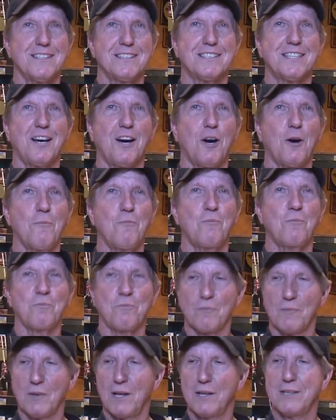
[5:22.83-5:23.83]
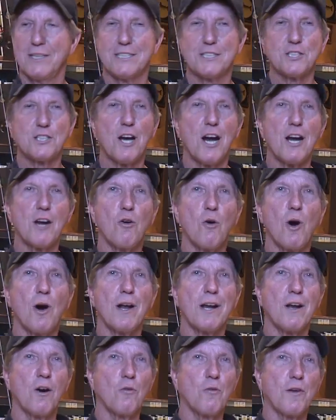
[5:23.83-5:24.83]
So let's go
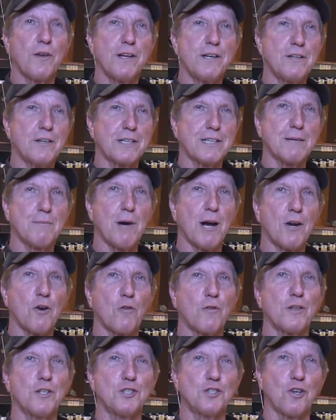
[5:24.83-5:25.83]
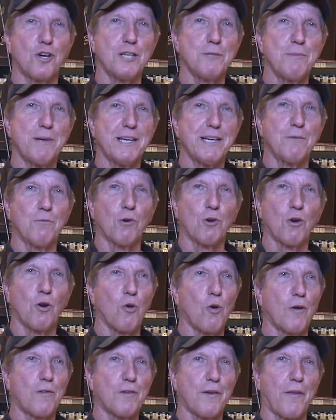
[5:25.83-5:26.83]
on over there and come on over and join me and we'll
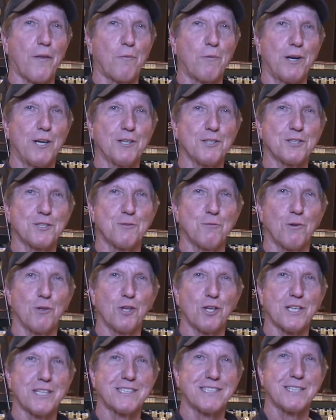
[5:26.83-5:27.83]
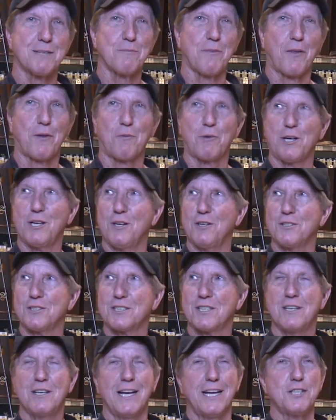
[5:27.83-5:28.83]
go over to the reels and we'll look at some of the
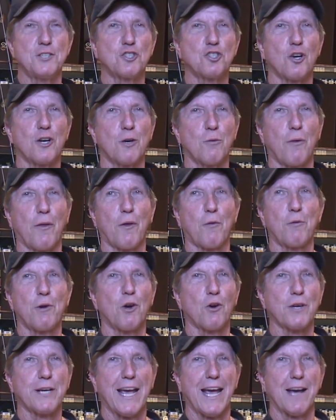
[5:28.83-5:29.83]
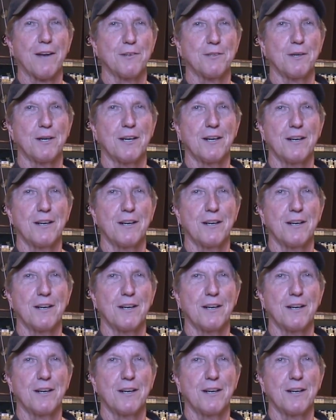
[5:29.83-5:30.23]
reels and show you where the reel counter